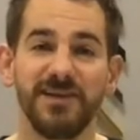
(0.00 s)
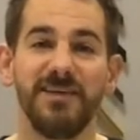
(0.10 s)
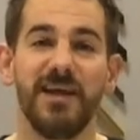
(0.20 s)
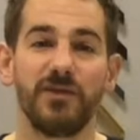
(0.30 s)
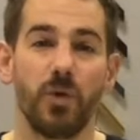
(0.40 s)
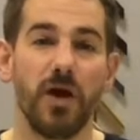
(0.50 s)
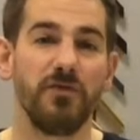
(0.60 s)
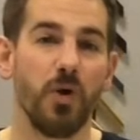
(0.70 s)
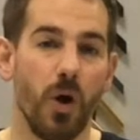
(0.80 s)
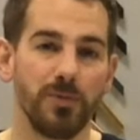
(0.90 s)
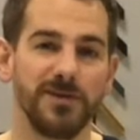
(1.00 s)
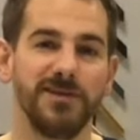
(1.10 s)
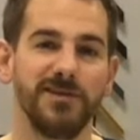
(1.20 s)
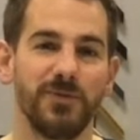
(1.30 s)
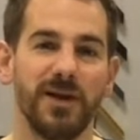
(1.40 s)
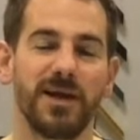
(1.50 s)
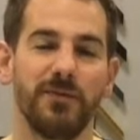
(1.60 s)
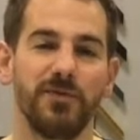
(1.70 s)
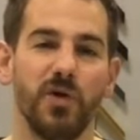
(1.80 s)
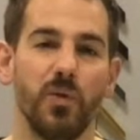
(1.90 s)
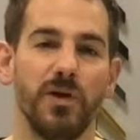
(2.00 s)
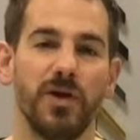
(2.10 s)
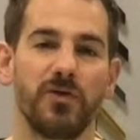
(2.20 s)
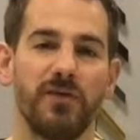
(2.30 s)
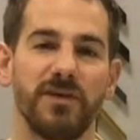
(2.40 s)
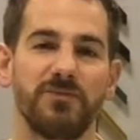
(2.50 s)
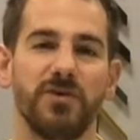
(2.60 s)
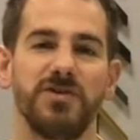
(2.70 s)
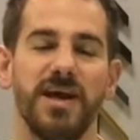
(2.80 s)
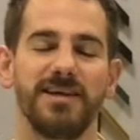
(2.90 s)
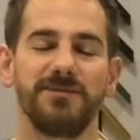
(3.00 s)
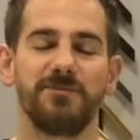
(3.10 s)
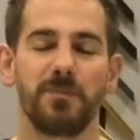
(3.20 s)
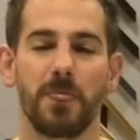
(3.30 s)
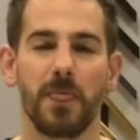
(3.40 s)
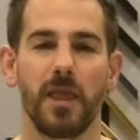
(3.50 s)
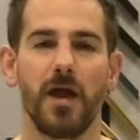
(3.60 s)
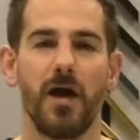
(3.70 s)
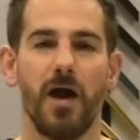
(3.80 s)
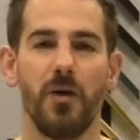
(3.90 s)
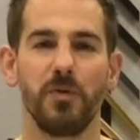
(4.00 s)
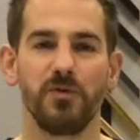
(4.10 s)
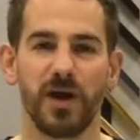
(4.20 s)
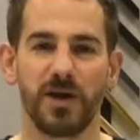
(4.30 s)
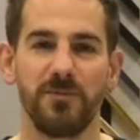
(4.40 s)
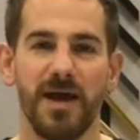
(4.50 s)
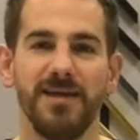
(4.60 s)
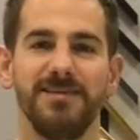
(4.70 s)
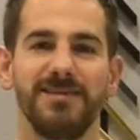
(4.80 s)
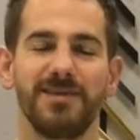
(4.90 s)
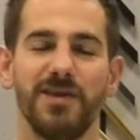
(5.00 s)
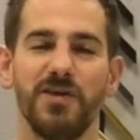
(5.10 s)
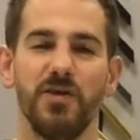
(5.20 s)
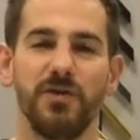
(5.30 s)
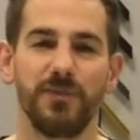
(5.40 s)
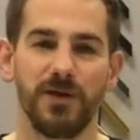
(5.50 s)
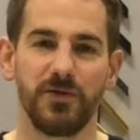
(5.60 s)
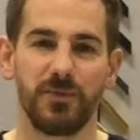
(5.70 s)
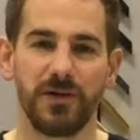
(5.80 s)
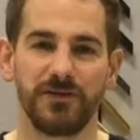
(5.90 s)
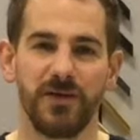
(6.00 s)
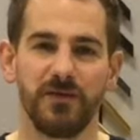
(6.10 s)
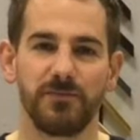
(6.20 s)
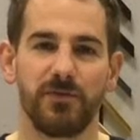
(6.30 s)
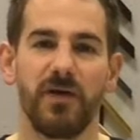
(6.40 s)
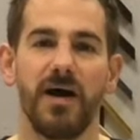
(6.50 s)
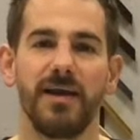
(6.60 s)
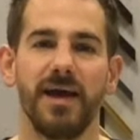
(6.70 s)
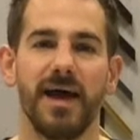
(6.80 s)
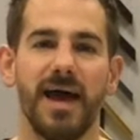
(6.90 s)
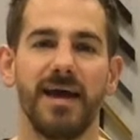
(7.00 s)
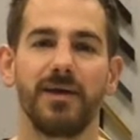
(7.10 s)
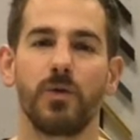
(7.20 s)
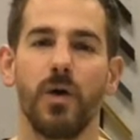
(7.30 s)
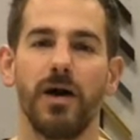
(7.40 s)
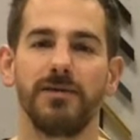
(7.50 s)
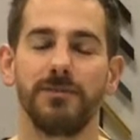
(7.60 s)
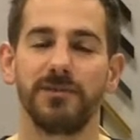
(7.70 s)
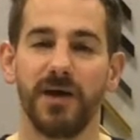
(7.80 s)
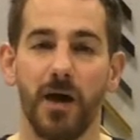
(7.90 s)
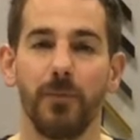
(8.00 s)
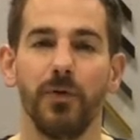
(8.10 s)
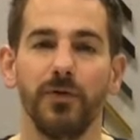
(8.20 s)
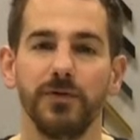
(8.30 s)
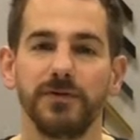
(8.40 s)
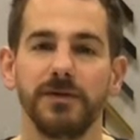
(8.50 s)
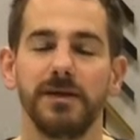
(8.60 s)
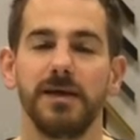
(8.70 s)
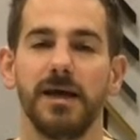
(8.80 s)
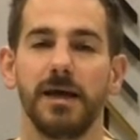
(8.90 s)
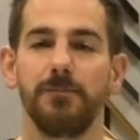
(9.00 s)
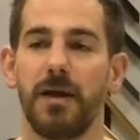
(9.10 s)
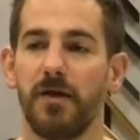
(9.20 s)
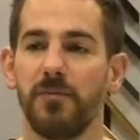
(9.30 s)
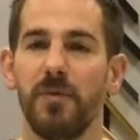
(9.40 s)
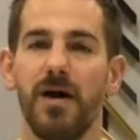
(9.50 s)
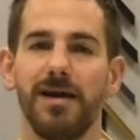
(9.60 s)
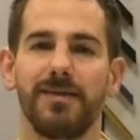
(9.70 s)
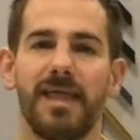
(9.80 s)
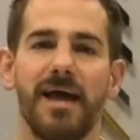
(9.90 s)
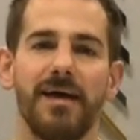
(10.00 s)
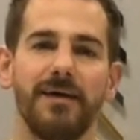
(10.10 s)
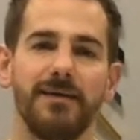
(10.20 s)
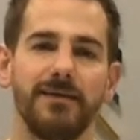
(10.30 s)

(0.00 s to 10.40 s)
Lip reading: see, there's quite a few options when it comes to your window graphics project. I would recommend that you speak to a print service provider and acquire some samples. Bear in mind that